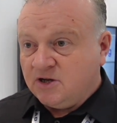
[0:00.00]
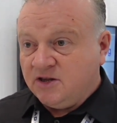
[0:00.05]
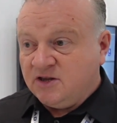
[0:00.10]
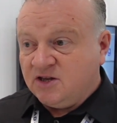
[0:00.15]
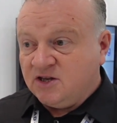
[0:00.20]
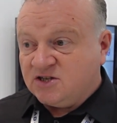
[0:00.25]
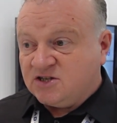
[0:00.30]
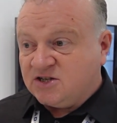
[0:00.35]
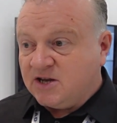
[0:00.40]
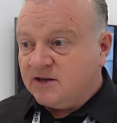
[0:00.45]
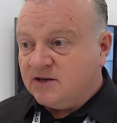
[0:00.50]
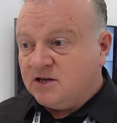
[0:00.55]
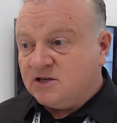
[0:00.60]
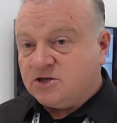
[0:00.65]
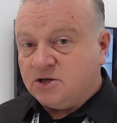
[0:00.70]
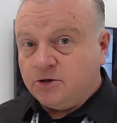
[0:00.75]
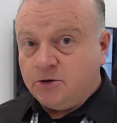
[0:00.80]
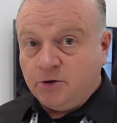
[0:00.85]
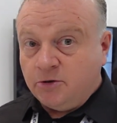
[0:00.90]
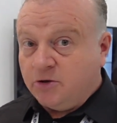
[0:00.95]
and then send it
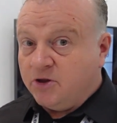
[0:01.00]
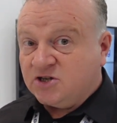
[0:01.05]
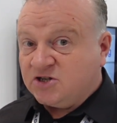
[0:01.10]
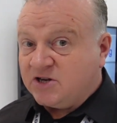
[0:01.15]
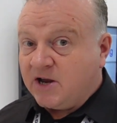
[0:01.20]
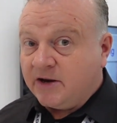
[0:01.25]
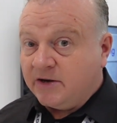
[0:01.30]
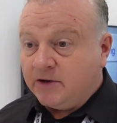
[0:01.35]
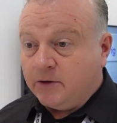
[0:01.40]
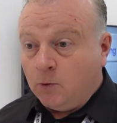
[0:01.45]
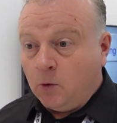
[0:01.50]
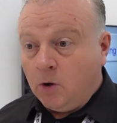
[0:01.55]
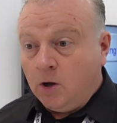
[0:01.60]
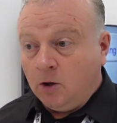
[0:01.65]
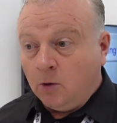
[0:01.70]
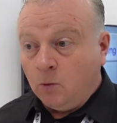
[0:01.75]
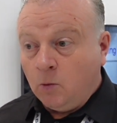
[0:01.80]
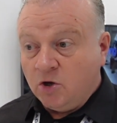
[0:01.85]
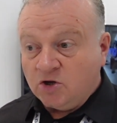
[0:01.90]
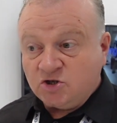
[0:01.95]
to the other side of the
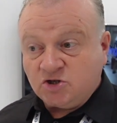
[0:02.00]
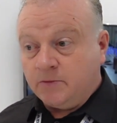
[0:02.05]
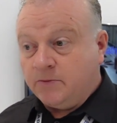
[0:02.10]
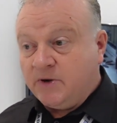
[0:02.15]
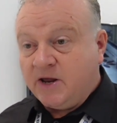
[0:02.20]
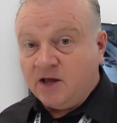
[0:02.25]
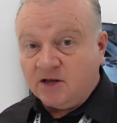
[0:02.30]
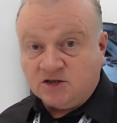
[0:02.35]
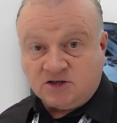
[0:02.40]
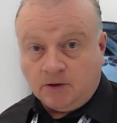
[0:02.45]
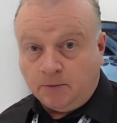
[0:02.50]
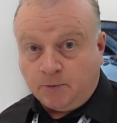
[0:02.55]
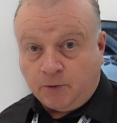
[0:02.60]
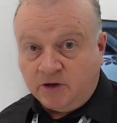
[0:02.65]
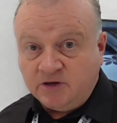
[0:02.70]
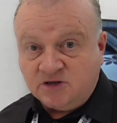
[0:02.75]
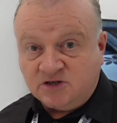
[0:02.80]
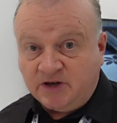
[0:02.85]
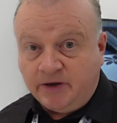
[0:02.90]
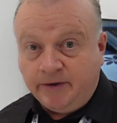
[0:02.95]
world where somebody else will
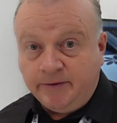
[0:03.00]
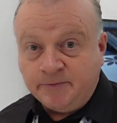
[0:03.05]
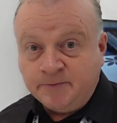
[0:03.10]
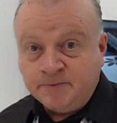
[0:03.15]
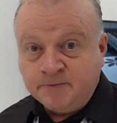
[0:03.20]
print it.